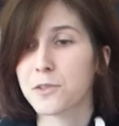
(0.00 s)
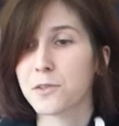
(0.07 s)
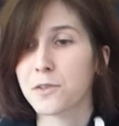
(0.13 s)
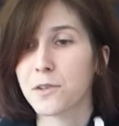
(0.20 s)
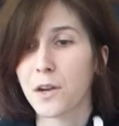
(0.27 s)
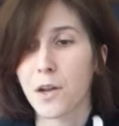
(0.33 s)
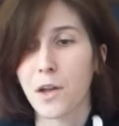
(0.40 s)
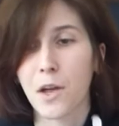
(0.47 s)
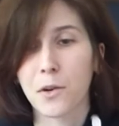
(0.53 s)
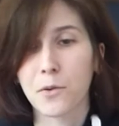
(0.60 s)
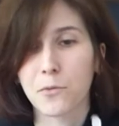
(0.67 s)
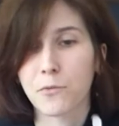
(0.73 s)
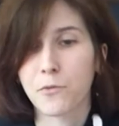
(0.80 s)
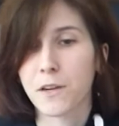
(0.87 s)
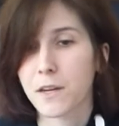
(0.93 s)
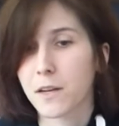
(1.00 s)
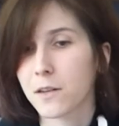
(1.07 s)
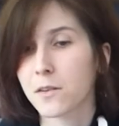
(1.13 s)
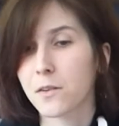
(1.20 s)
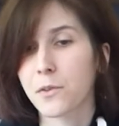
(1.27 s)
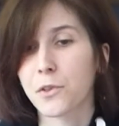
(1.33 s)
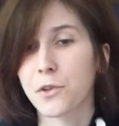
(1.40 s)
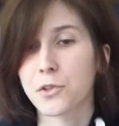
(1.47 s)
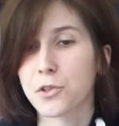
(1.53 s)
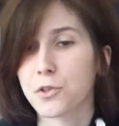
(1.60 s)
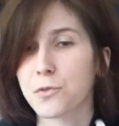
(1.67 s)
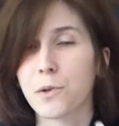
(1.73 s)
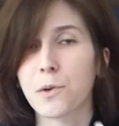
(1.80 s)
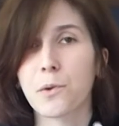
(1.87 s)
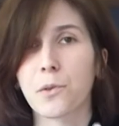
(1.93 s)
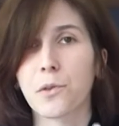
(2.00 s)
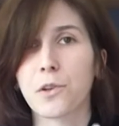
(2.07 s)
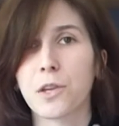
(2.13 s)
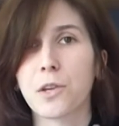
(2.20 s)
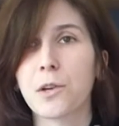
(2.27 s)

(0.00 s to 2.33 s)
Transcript: to unveil the truth.